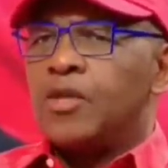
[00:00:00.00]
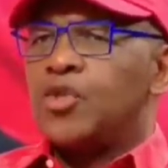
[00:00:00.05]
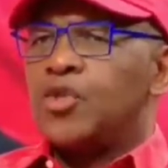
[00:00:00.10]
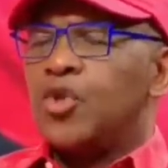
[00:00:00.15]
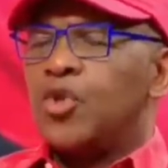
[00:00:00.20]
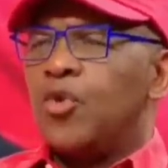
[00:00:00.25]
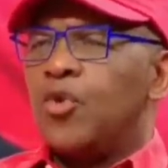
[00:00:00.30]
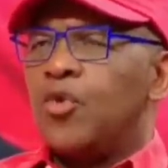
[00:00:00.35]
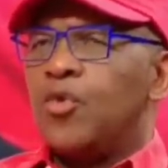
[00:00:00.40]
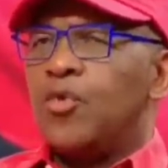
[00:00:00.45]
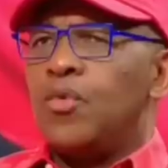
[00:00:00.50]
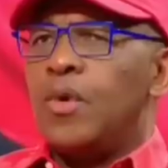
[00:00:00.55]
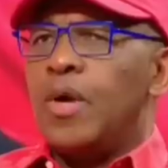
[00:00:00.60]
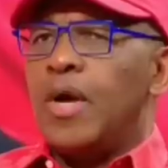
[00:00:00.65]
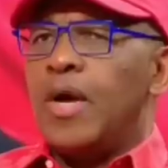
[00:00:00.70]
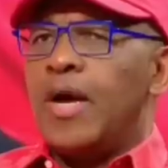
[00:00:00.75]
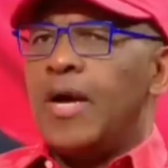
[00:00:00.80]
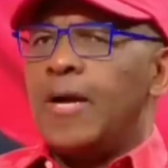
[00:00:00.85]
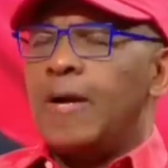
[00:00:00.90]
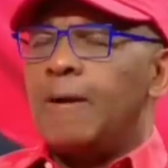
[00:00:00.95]

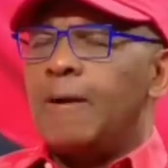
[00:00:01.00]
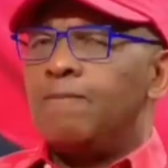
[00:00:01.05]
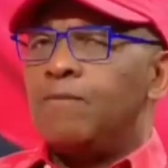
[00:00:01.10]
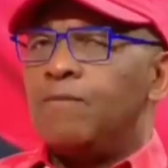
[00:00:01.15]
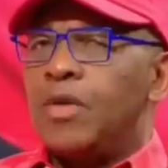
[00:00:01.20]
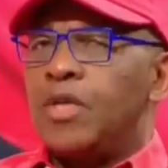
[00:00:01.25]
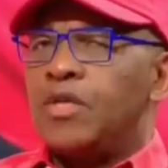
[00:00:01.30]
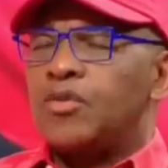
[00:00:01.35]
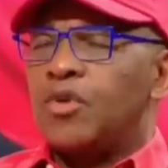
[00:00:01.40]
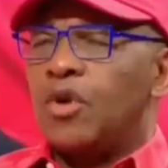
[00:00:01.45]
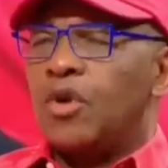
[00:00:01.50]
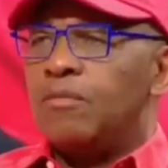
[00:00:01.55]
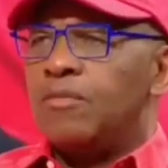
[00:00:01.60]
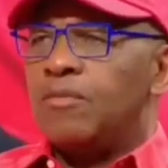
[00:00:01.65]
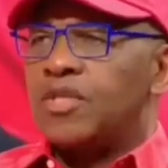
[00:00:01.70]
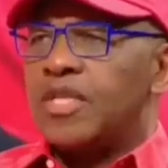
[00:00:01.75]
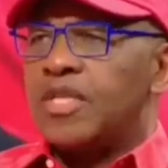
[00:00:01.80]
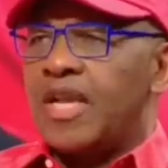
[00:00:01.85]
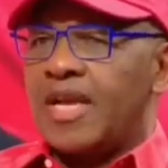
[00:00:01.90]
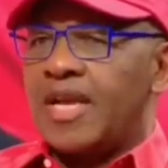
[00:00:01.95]
So it's
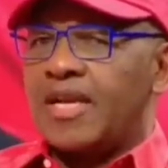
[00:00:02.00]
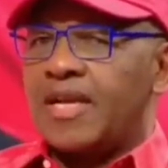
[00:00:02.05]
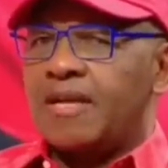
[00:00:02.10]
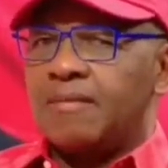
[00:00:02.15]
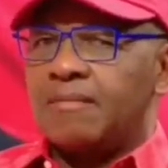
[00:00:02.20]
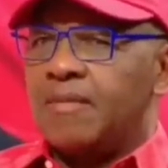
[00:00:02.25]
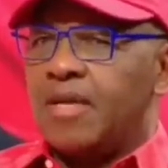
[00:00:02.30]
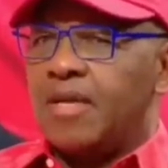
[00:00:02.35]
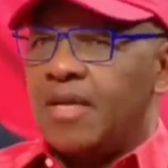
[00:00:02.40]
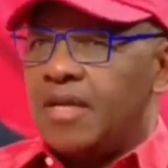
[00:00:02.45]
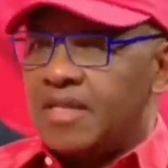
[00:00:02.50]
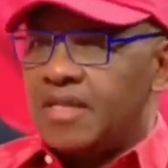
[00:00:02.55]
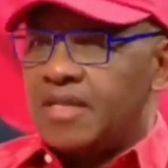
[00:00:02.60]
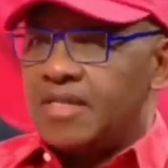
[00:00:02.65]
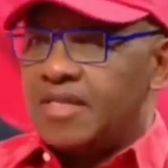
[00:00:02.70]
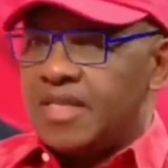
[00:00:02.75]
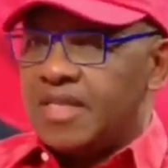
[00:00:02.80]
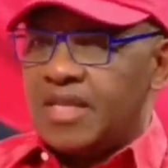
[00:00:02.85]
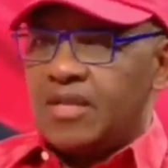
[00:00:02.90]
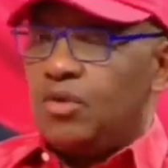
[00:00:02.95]
almost like,
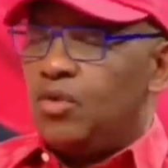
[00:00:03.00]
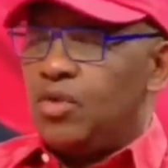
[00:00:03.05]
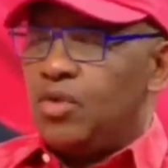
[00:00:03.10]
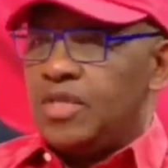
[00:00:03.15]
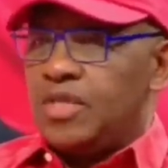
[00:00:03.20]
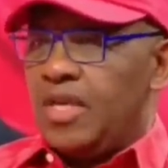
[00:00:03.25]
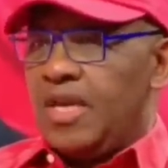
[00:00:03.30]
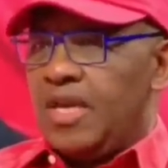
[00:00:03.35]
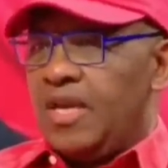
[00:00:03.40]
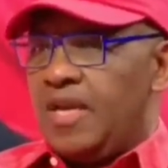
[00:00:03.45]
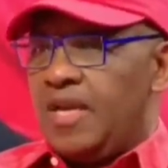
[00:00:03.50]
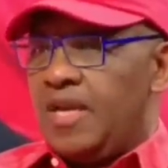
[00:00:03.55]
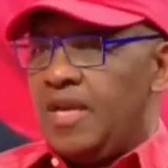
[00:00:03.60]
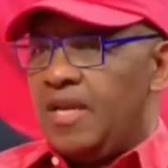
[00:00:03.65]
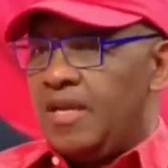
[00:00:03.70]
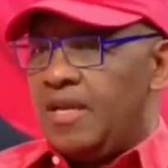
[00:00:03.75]
as I said, losing